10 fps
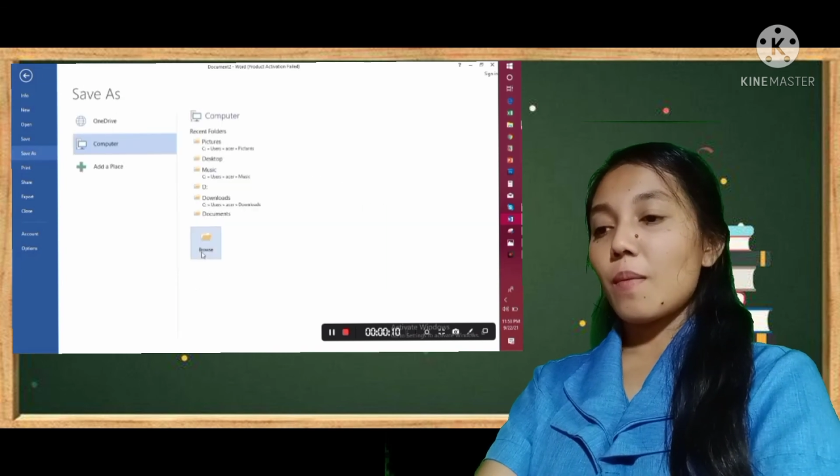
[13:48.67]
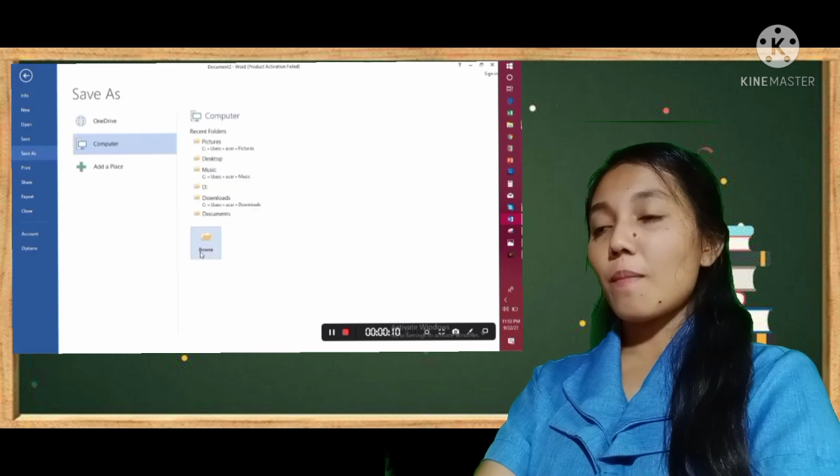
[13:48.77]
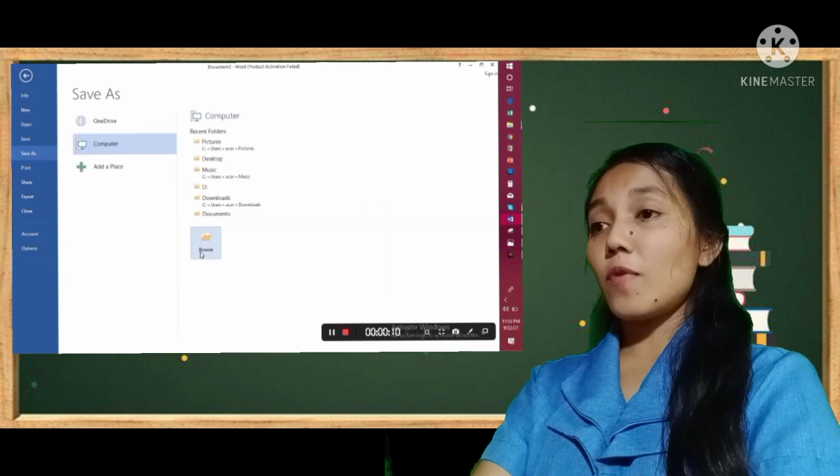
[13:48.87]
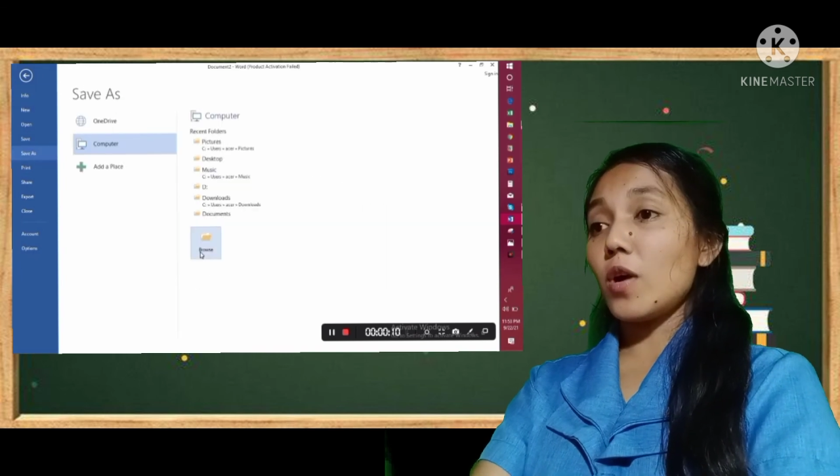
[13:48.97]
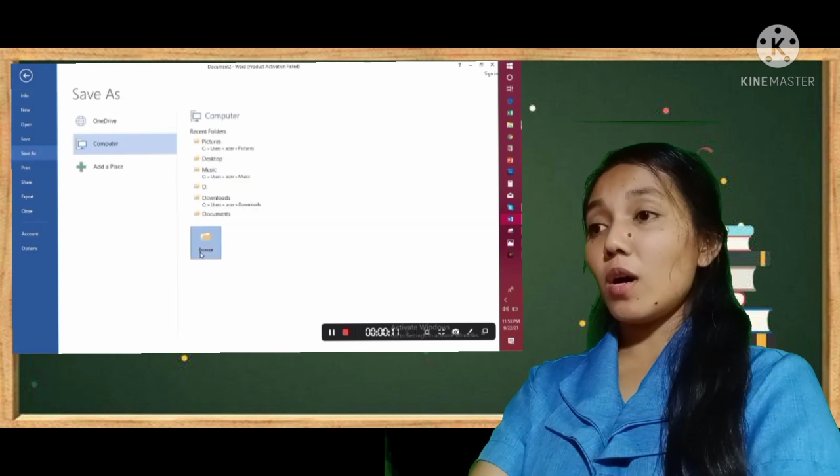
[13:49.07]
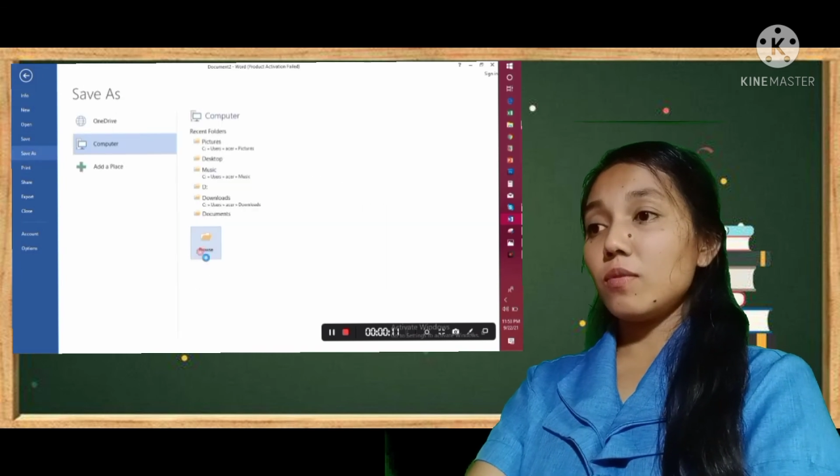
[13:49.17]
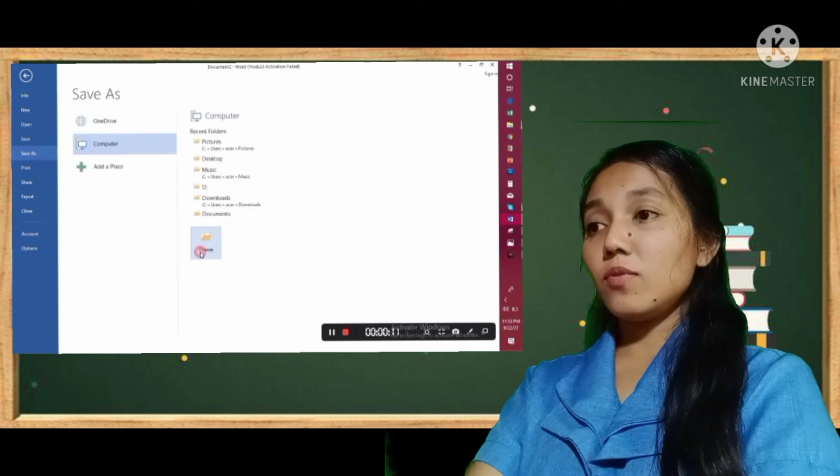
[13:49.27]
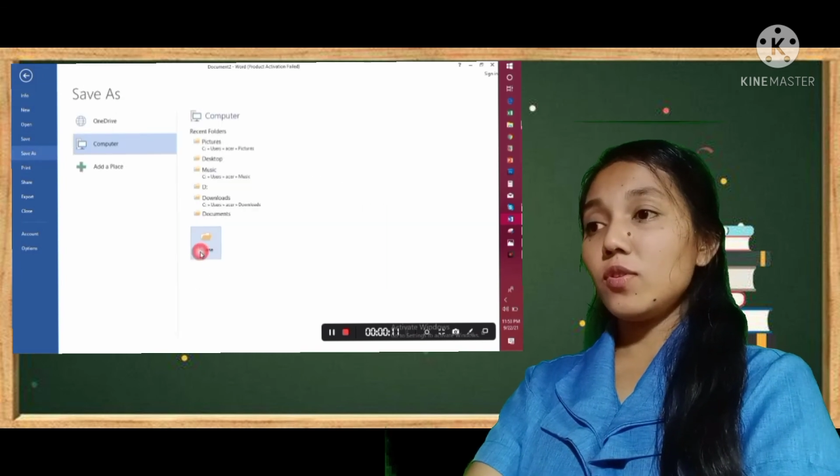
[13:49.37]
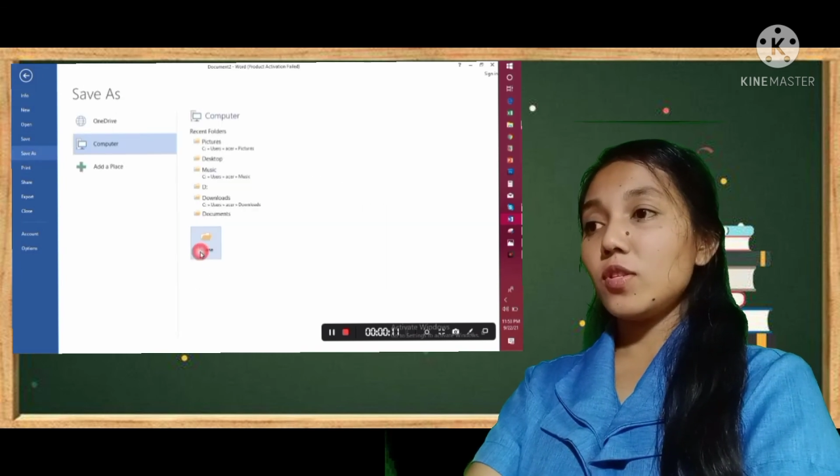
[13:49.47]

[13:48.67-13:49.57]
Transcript: browse.